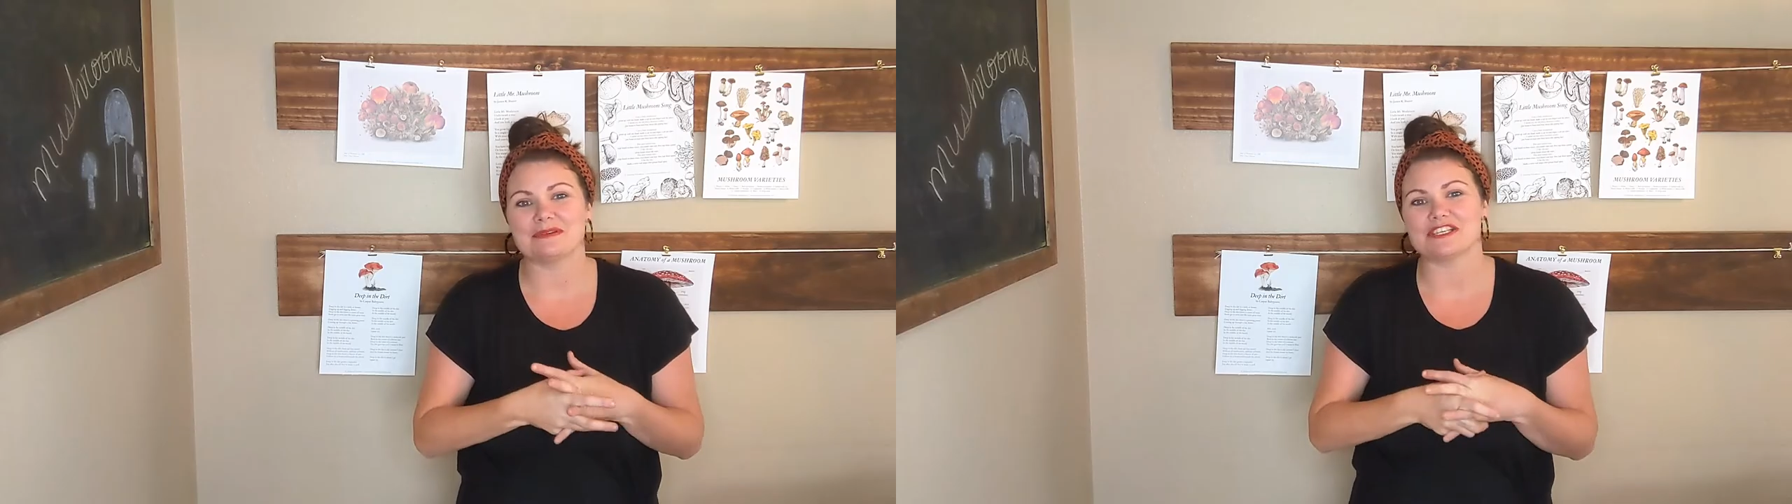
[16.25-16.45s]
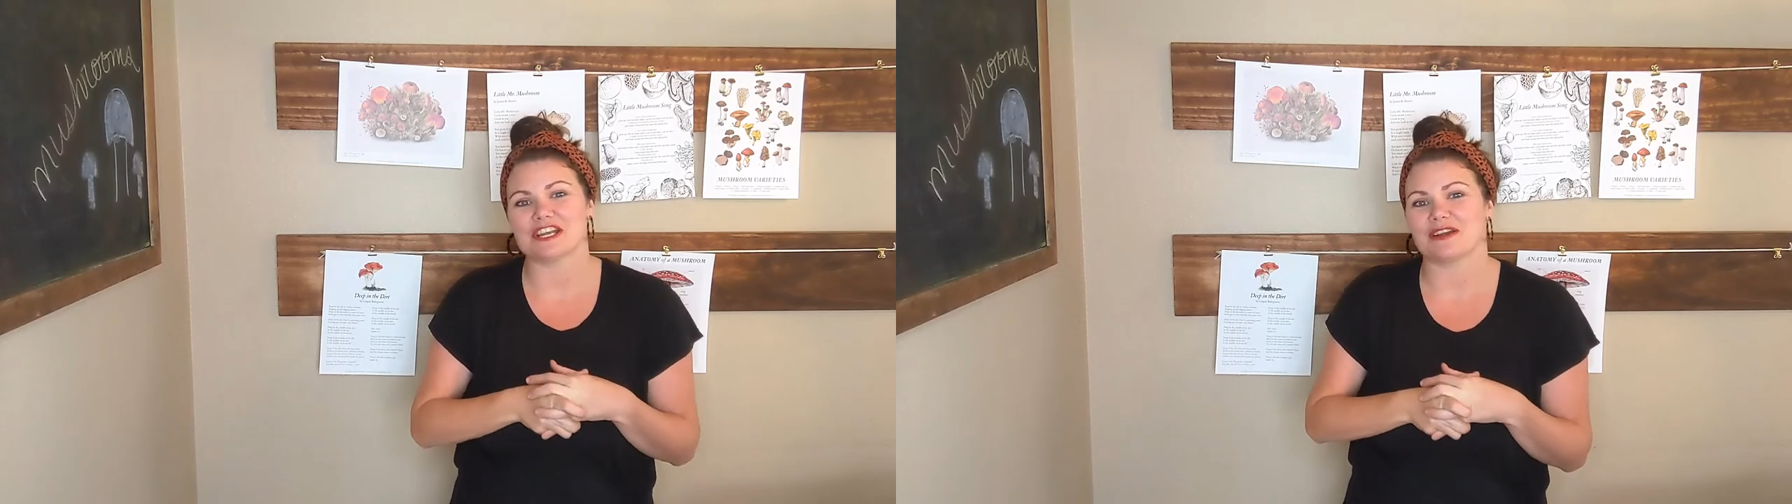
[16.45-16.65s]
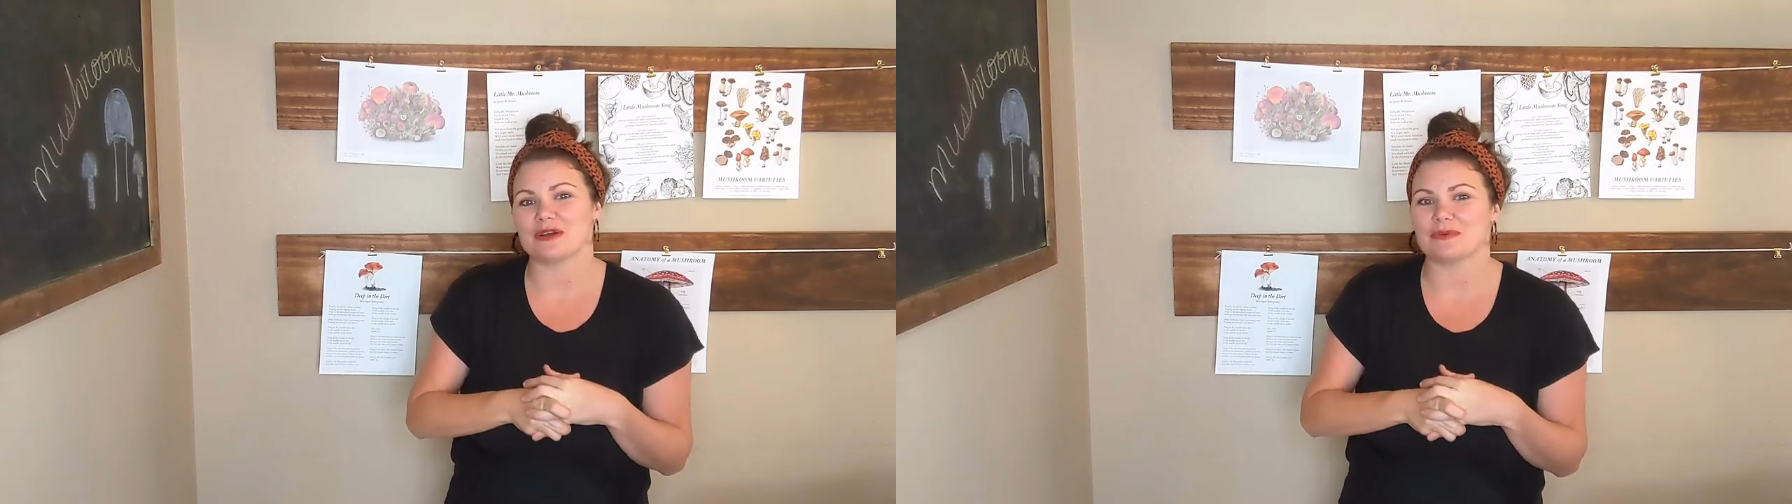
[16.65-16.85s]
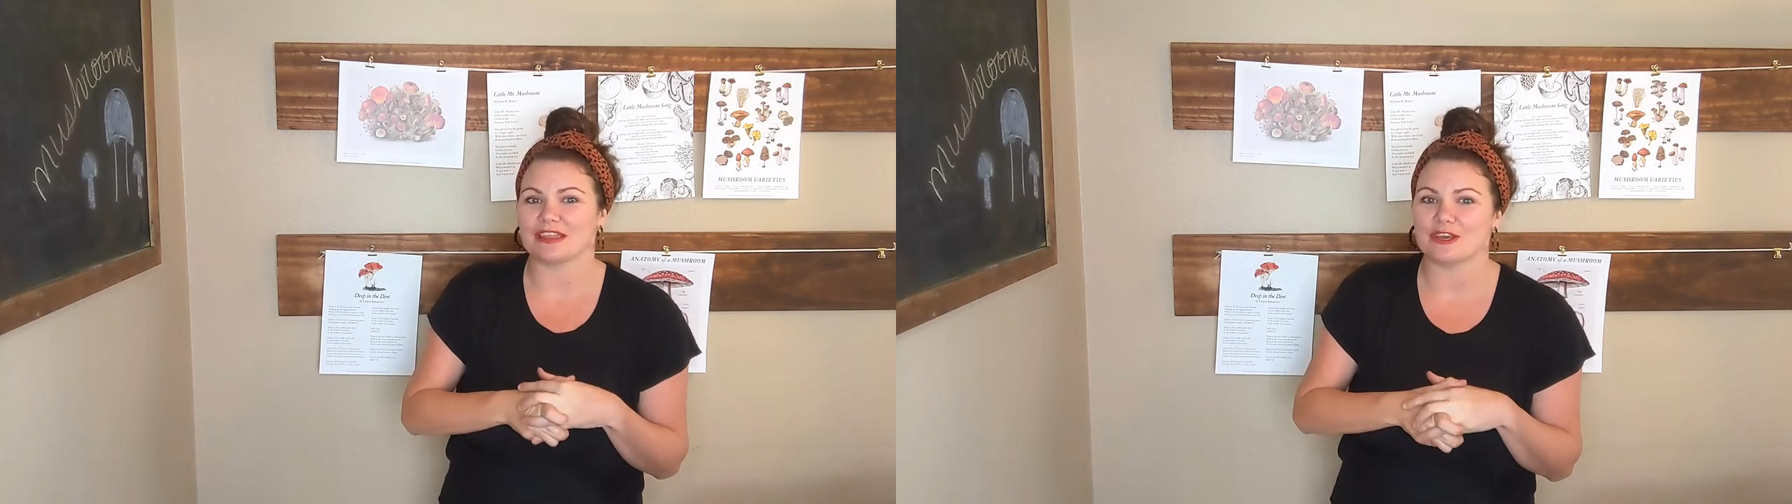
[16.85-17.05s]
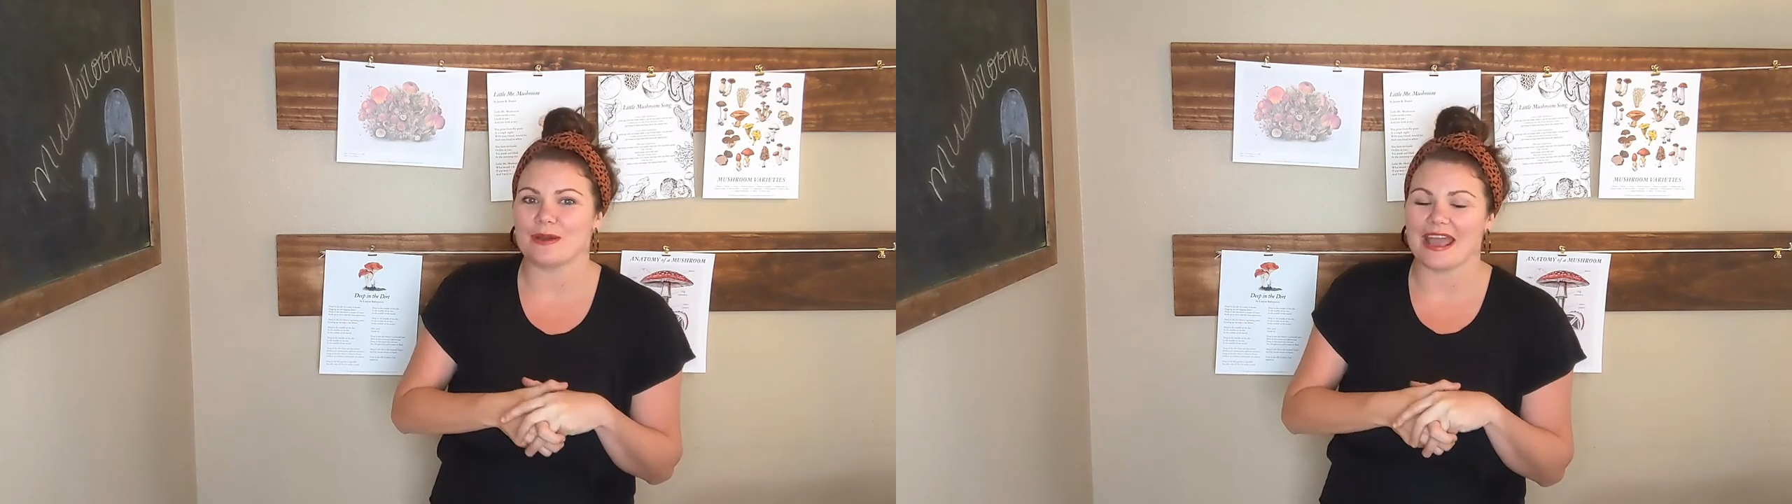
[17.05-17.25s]
be sharing
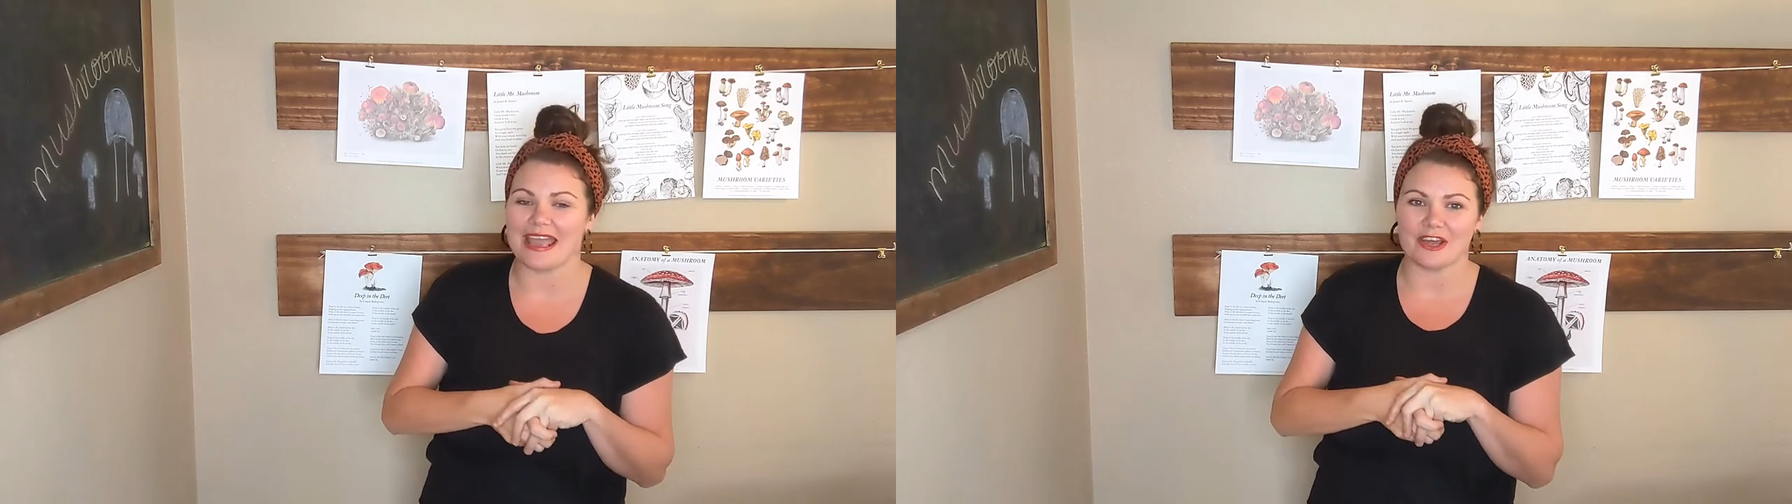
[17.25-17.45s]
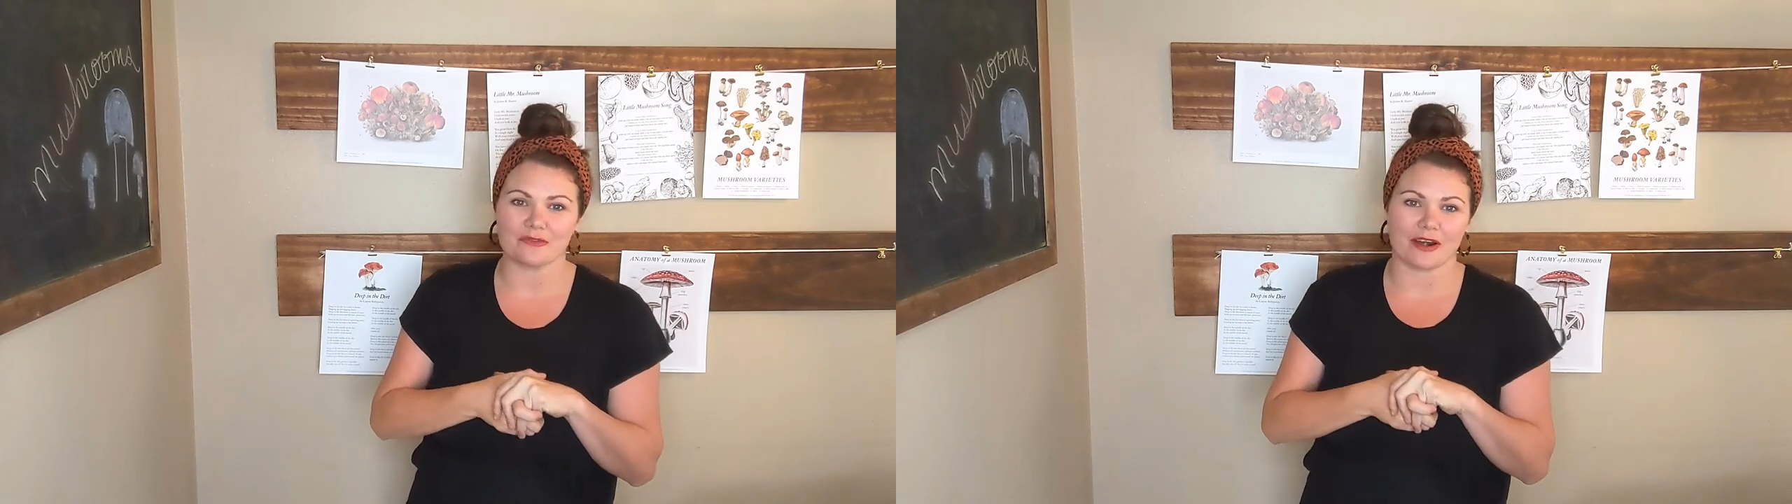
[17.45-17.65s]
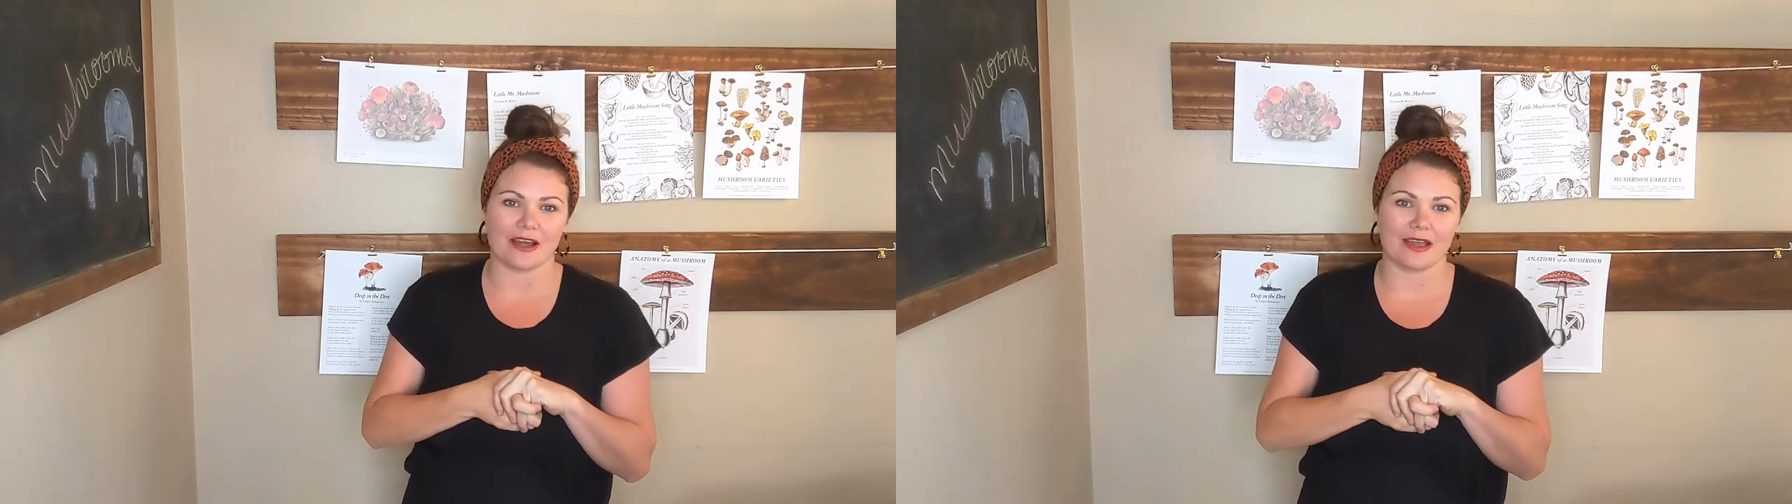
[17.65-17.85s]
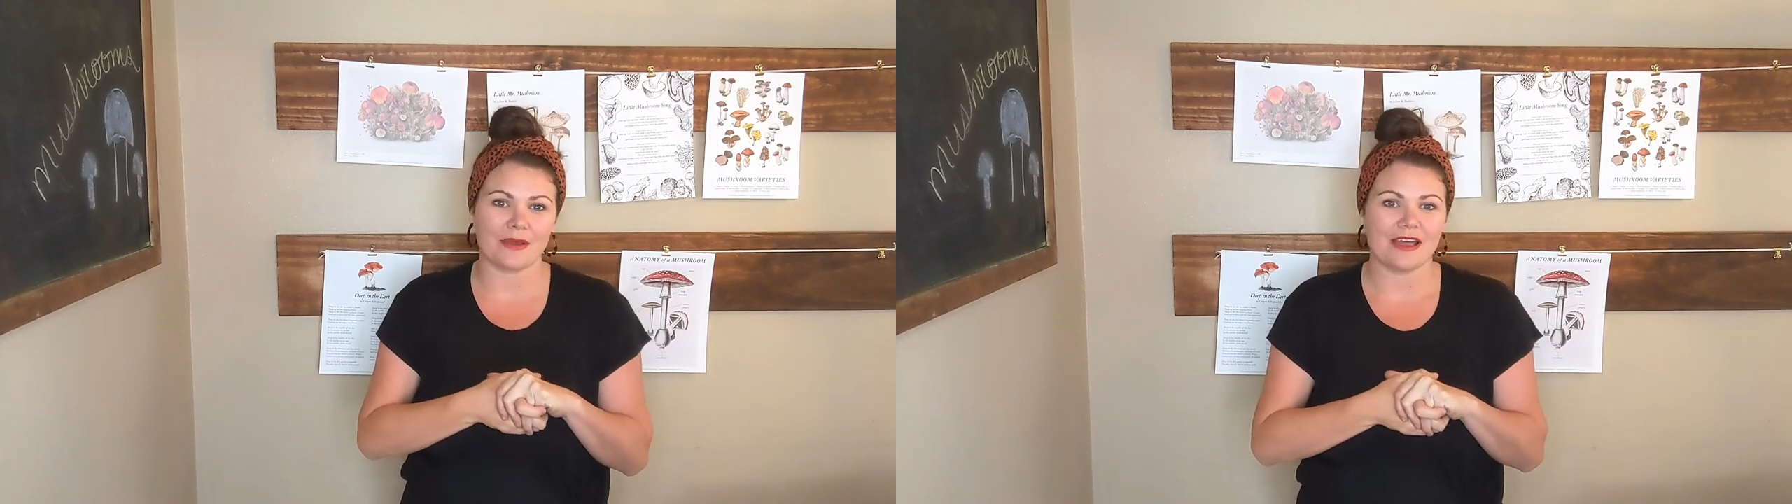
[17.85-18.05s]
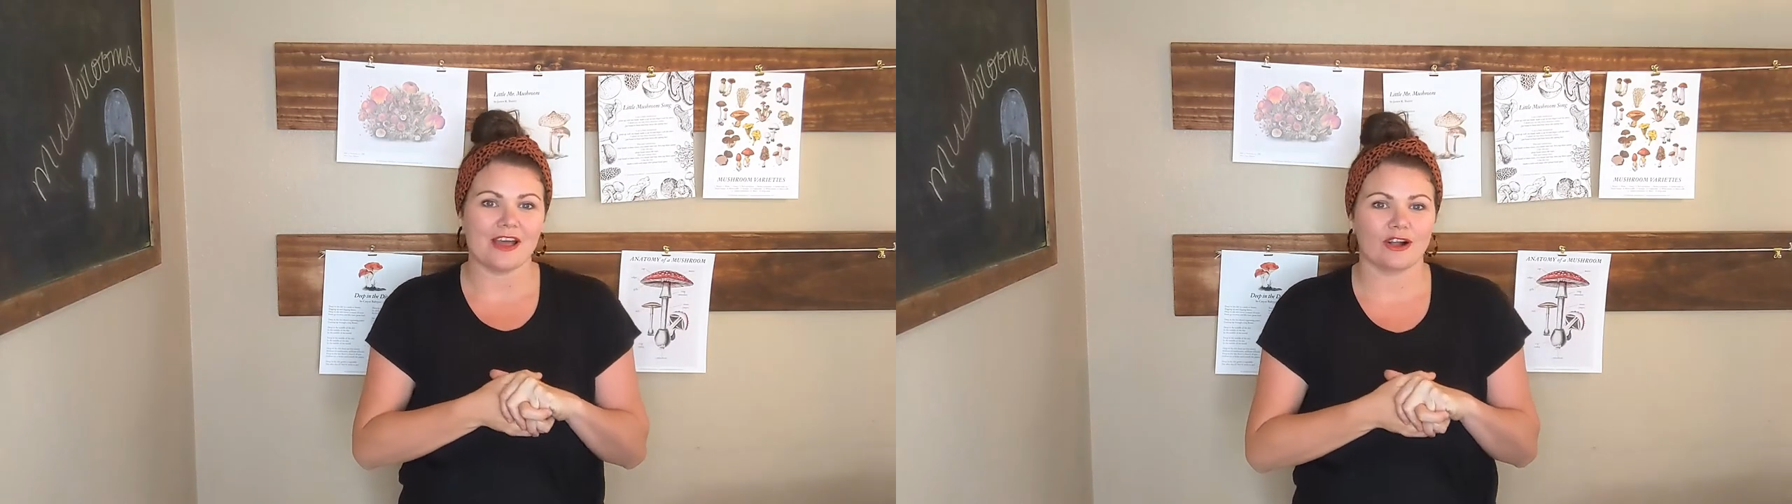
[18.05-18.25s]
with you a hand rhyme